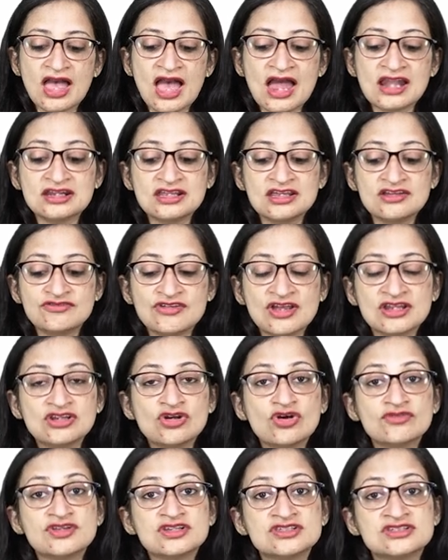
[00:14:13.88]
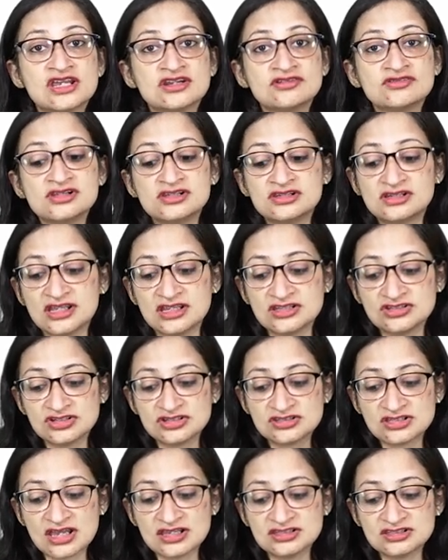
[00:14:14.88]
And if any of the general danger
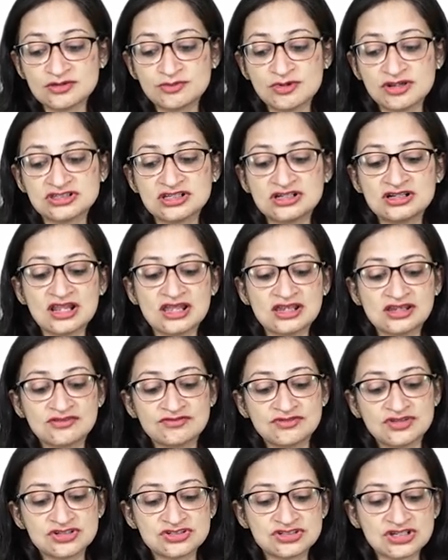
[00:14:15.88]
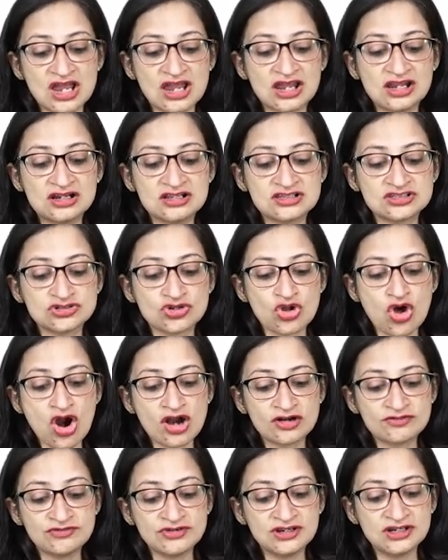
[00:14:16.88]
signs are present, like if the child is
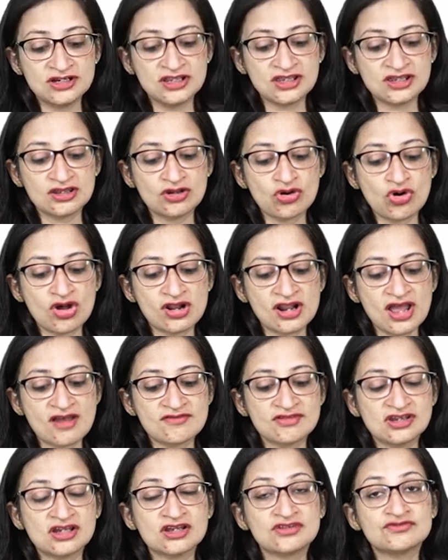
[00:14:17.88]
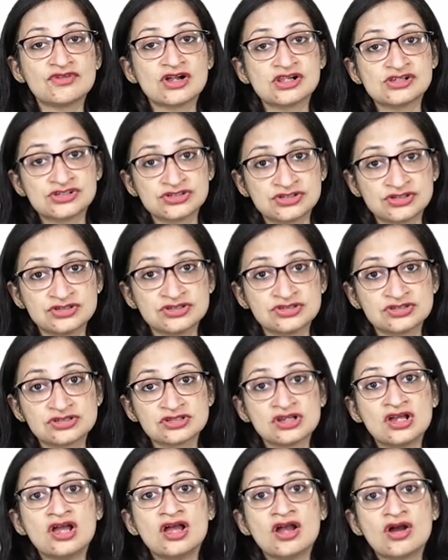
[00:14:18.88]
not feeding or having
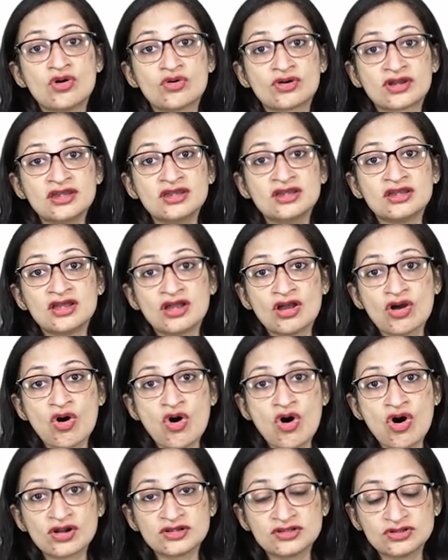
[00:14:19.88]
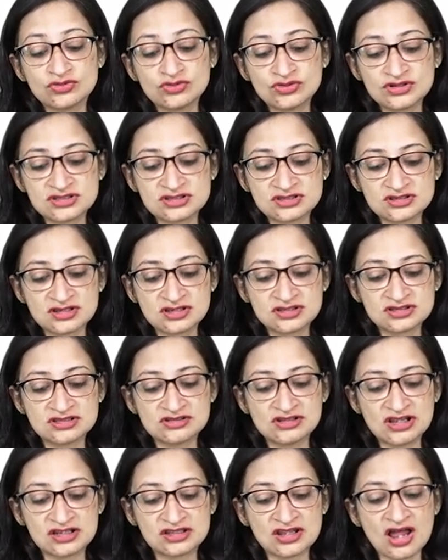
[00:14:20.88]
convulsions, okay, or you know, is, is
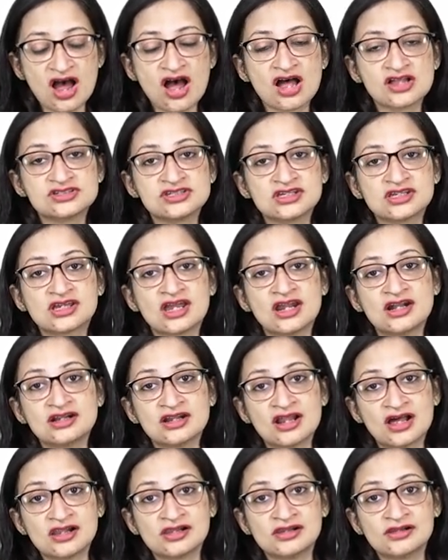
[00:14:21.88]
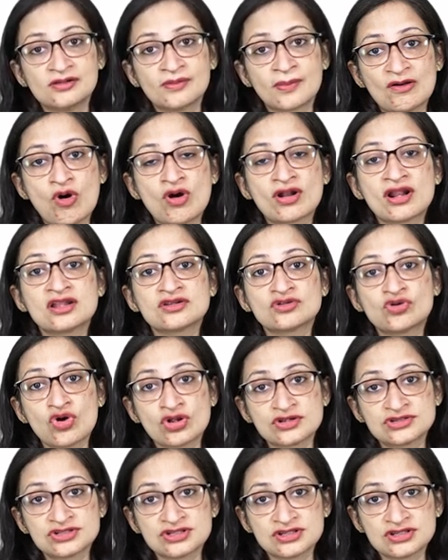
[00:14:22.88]
lethargic and dull or
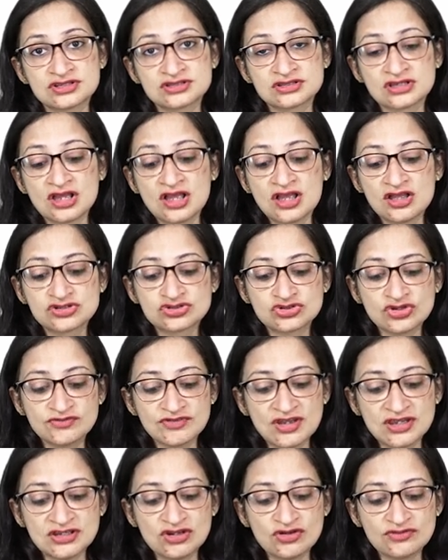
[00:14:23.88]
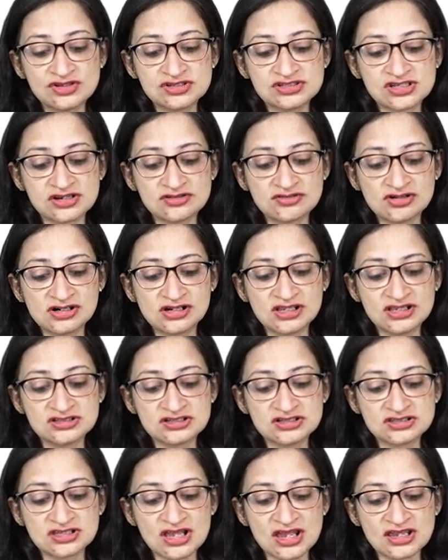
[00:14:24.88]
unconscious. So, if any of the general
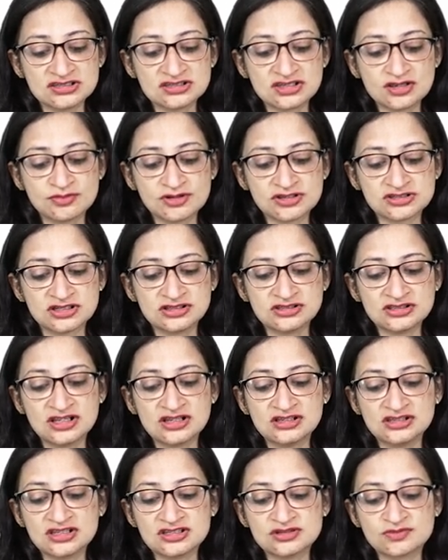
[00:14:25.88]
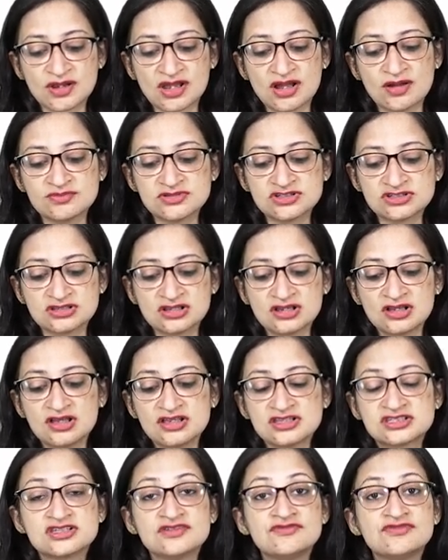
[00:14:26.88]
danger signs are present, then this becomes
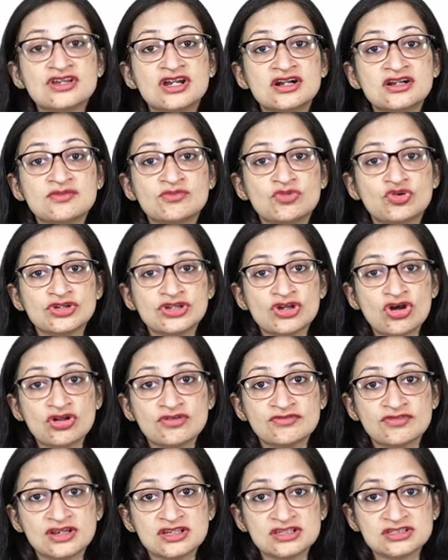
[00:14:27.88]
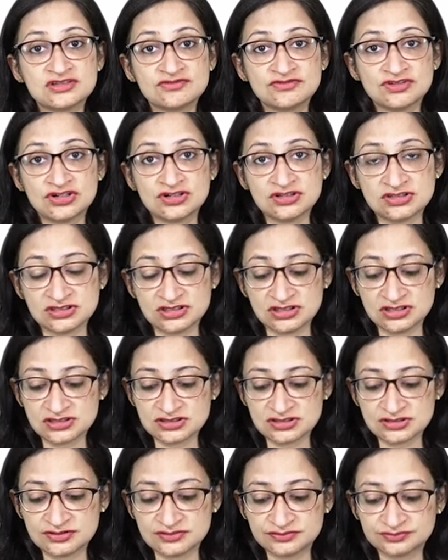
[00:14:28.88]
severe pneumonia or very severe
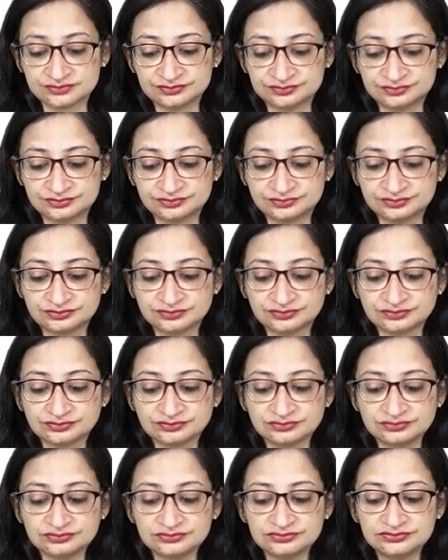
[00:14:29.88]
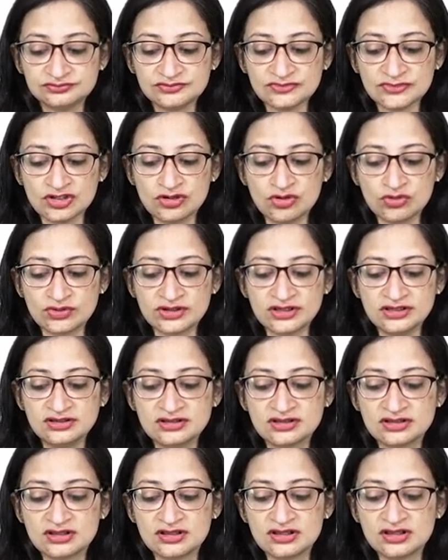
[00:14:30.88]
disease. Okay,
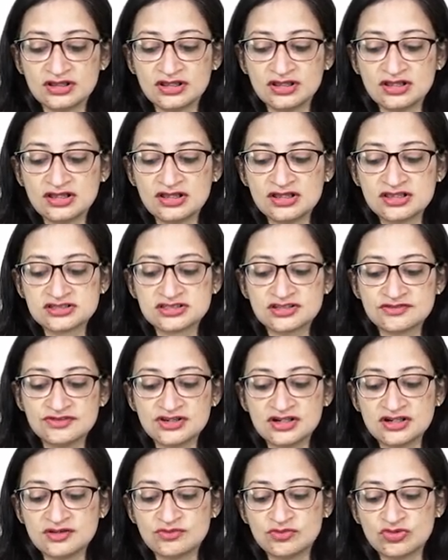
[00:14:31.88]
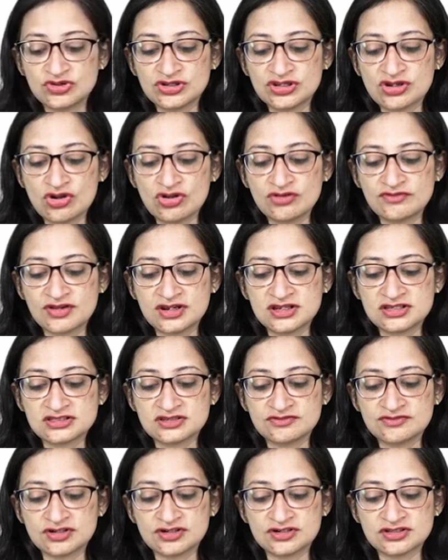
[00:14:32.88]
severe pneumonia or very
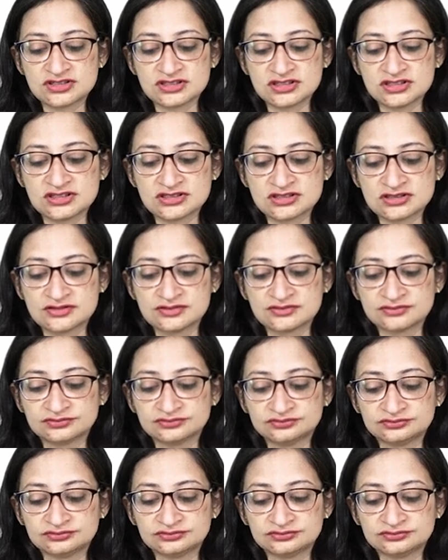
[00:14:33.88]
severe disease.